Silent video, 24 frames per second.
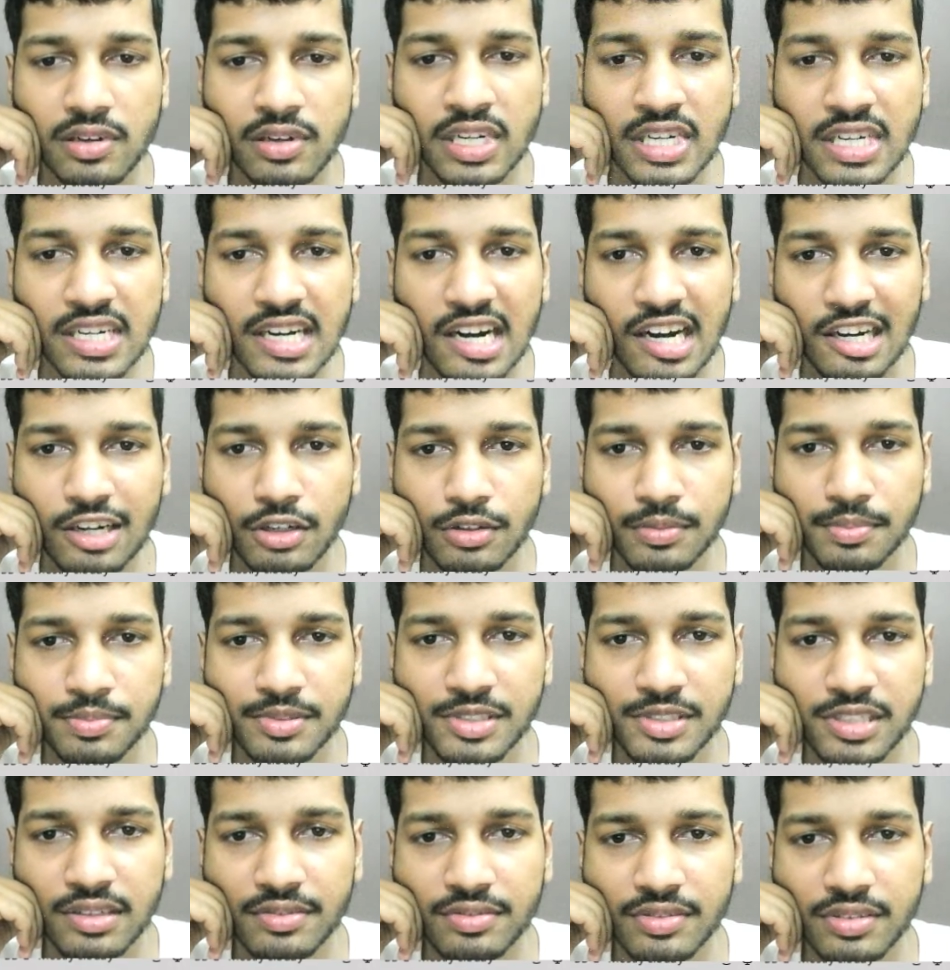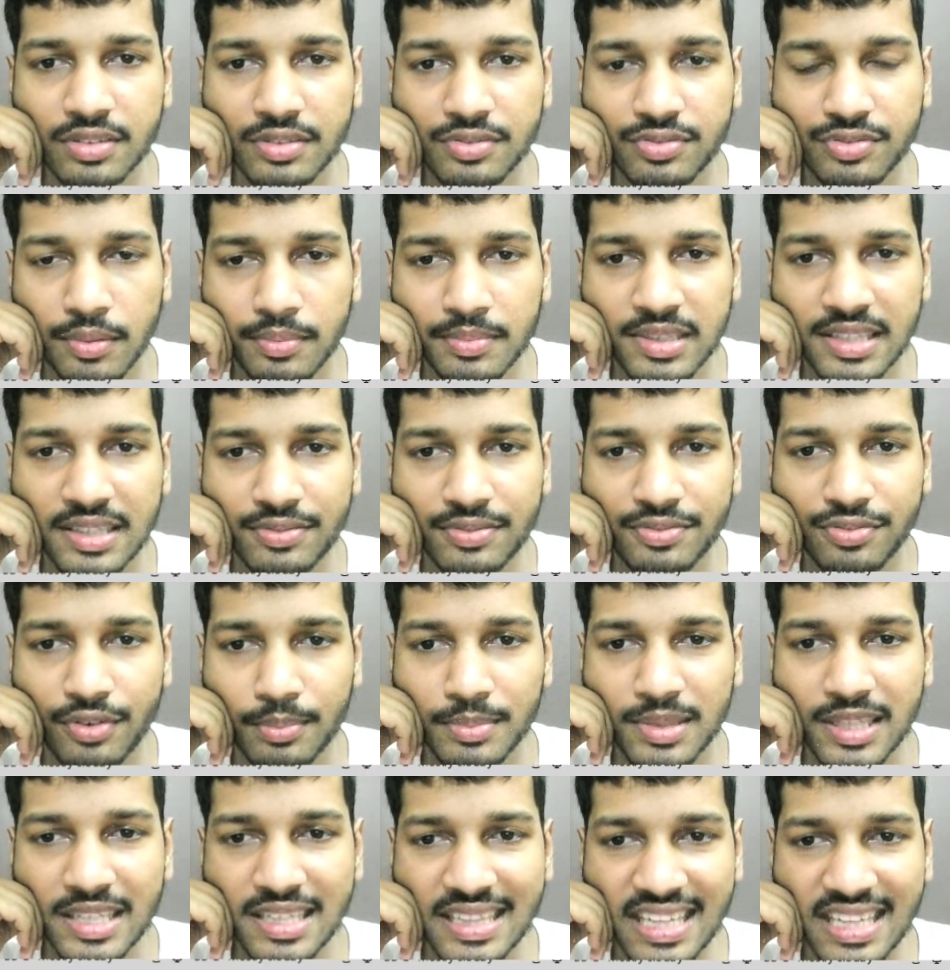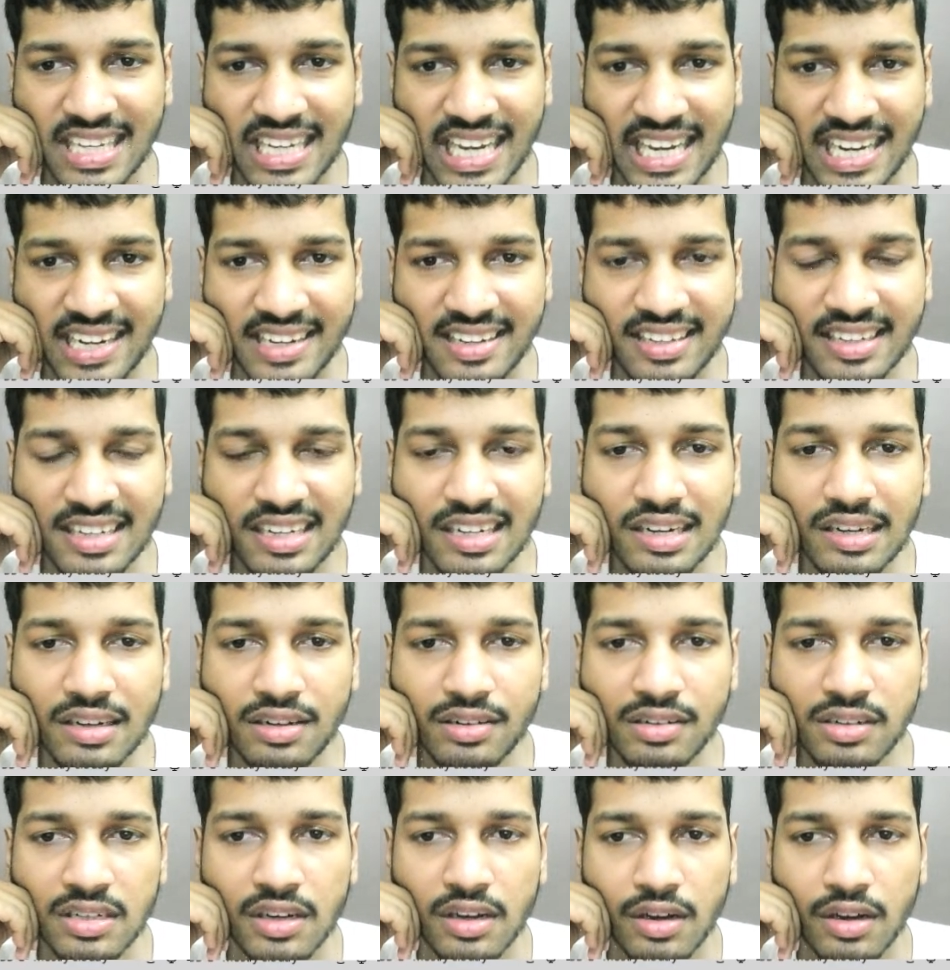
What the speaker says: I observed from this area.